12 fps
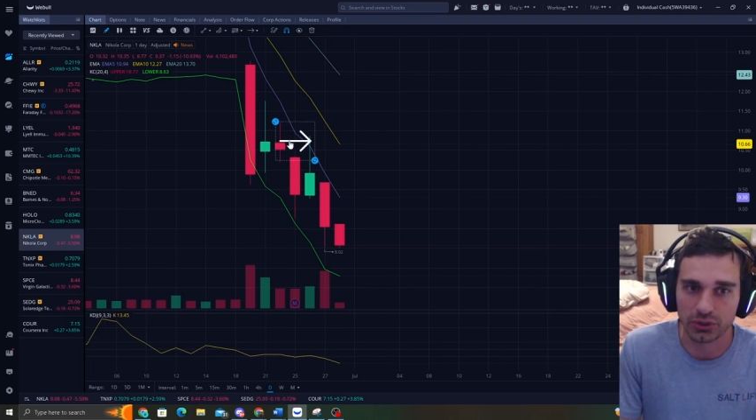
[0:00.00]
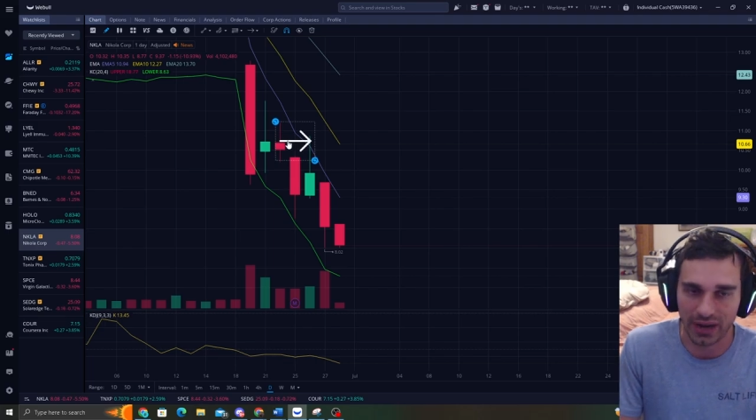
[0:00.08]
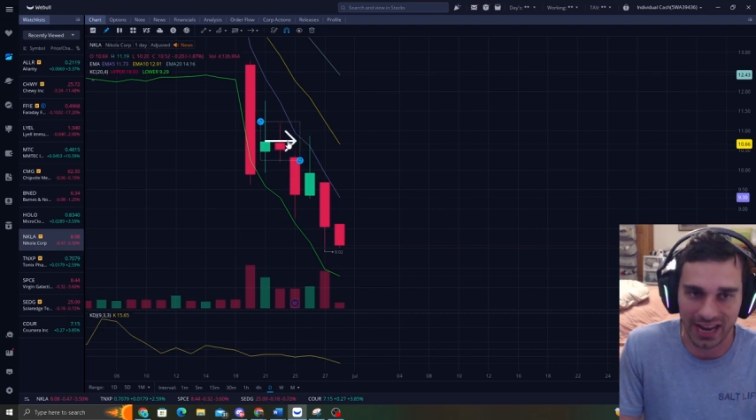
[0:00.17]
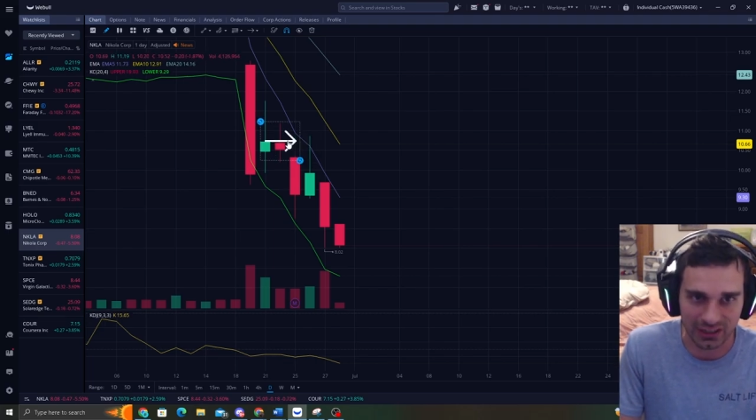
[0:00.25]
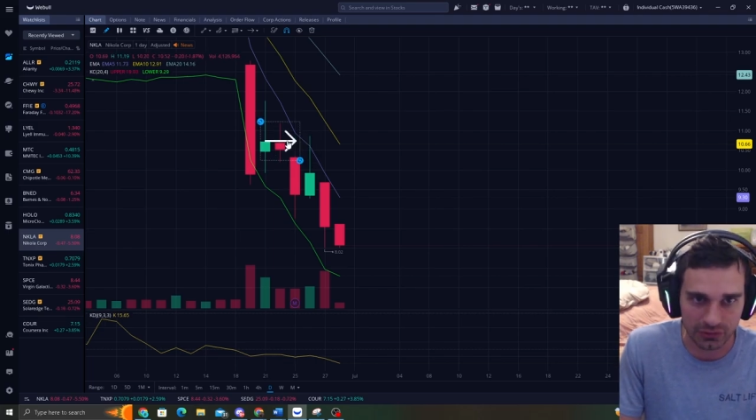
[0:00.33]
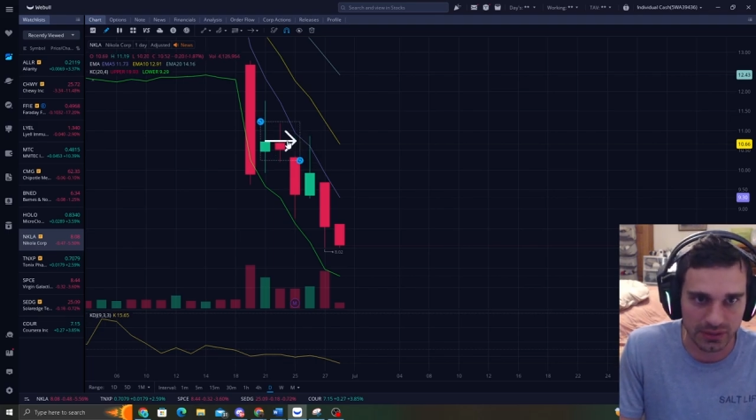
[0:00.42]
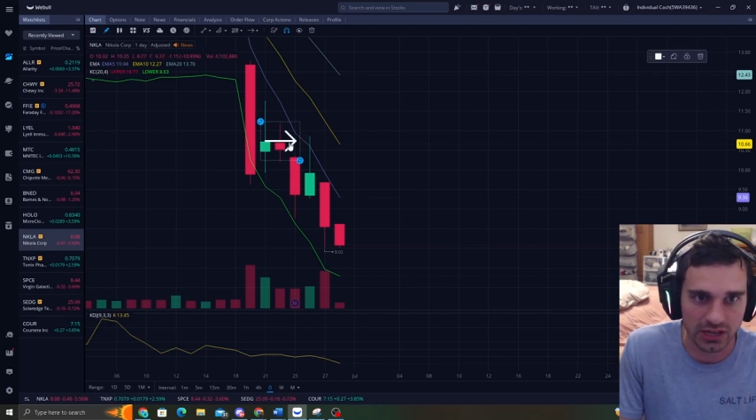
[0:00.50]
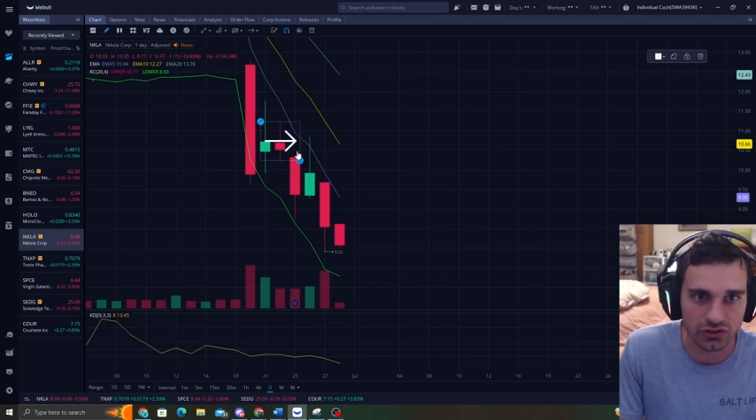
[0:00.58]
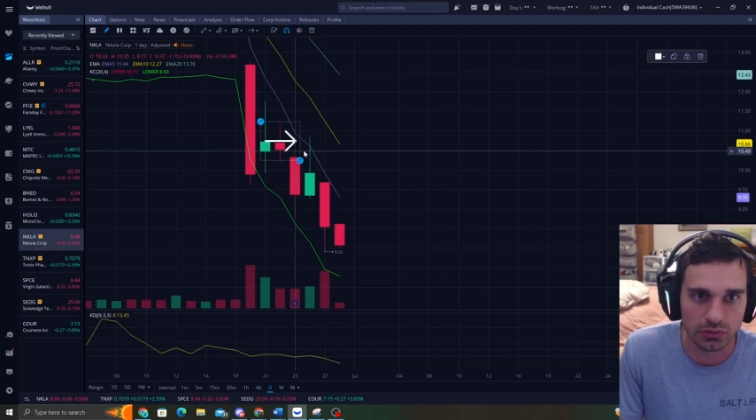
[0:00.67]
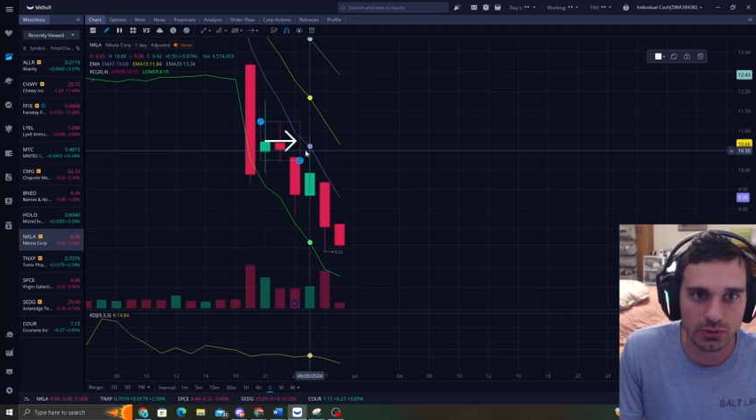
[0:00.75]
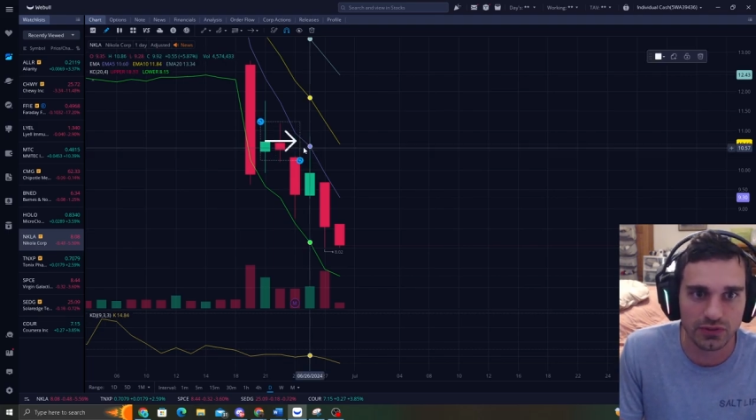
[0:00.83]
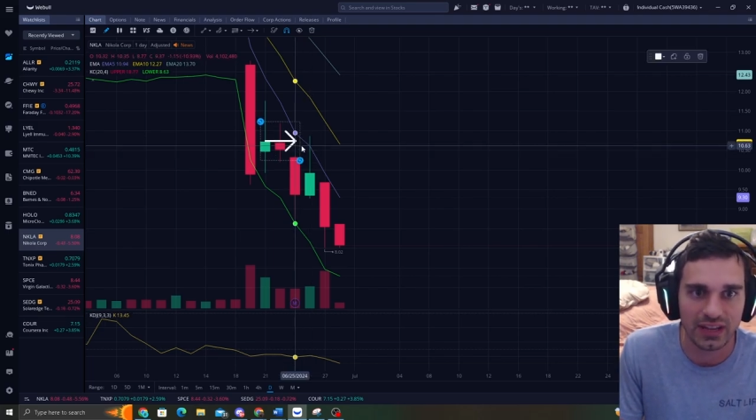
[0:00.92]
your
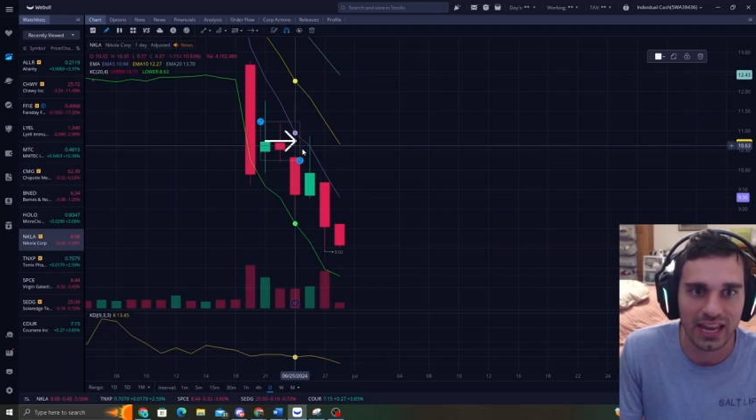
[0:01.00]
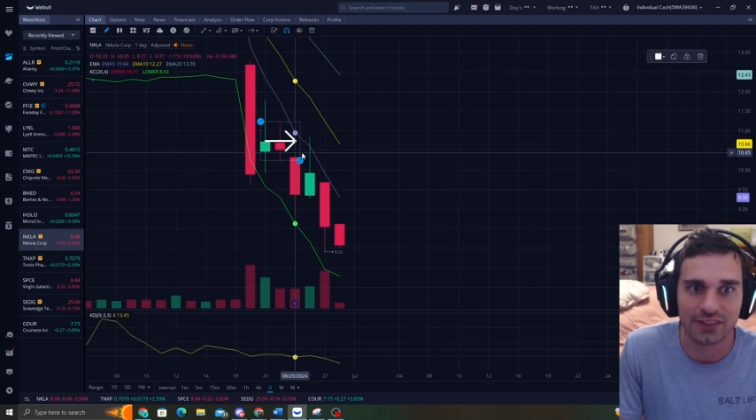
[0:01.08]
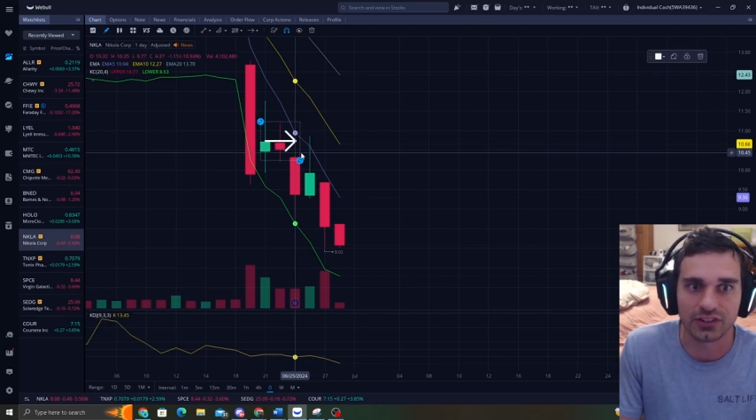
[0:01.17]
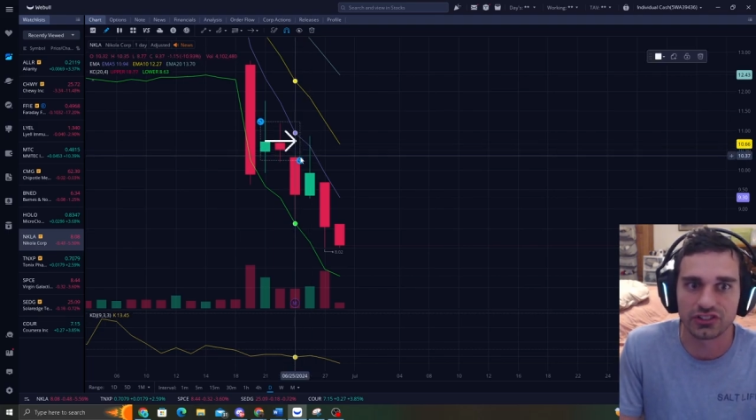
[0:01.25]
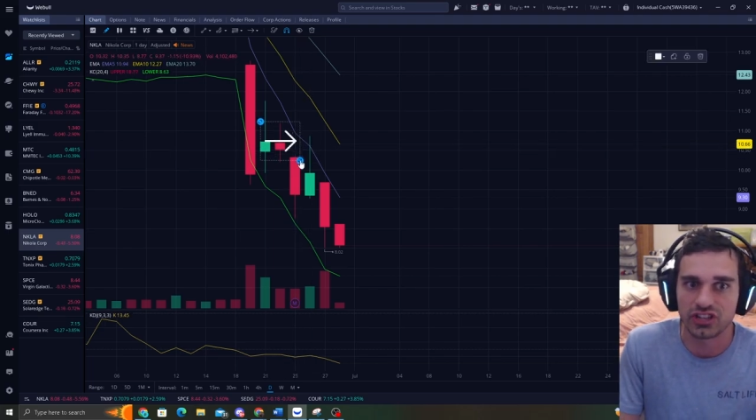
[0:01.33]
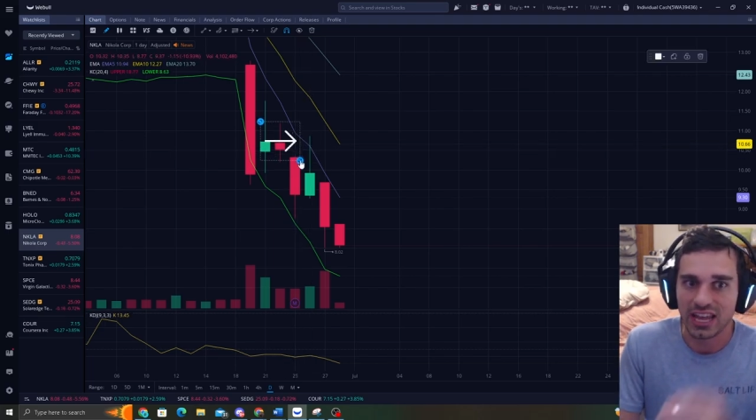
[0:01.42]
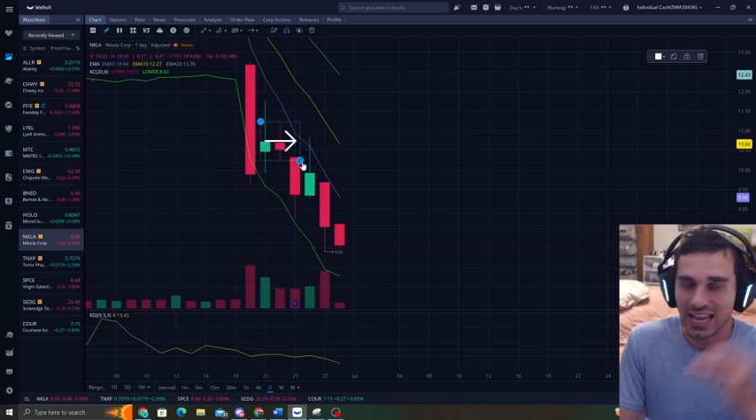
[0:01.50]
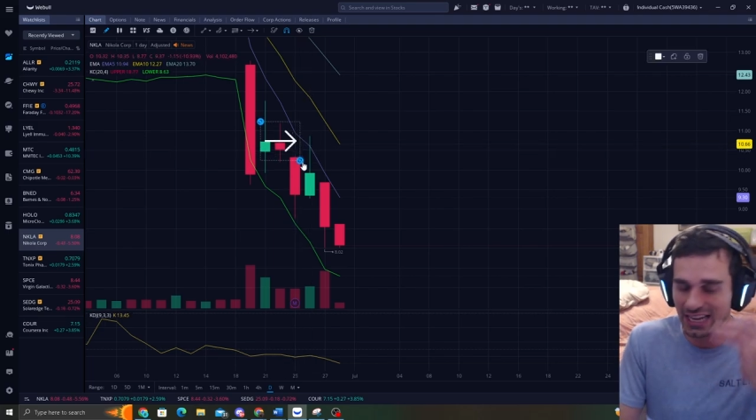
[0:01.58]
exponential moving average,